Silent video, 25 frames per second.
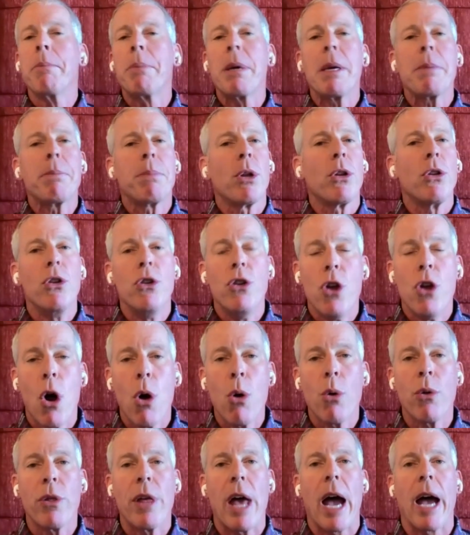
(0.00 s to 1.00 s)
People
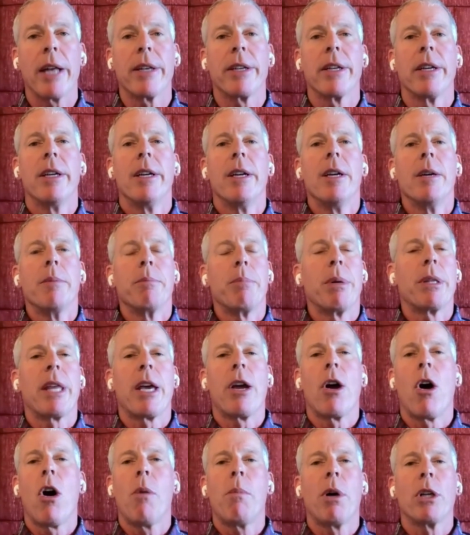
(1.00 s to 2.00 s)
know that, but
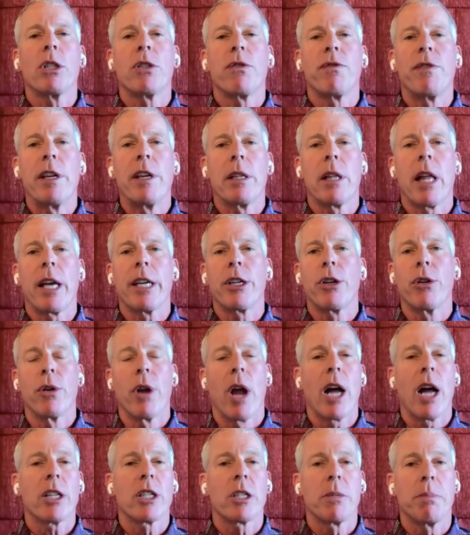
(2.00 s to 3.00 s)
they almost feel like
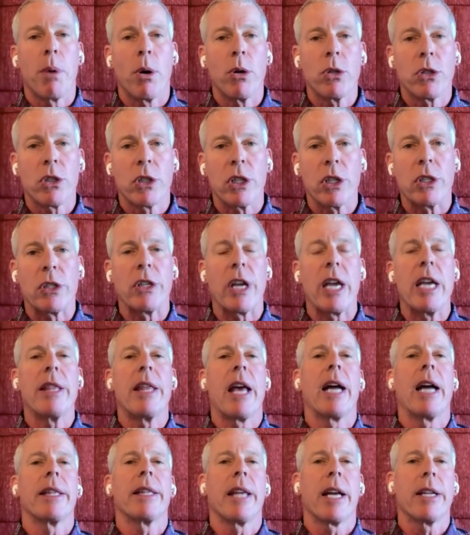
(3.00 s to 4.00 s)
you're not supposed to say
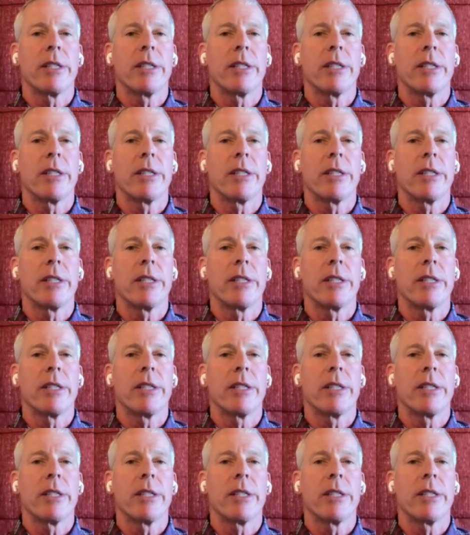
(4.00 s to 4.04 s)
that.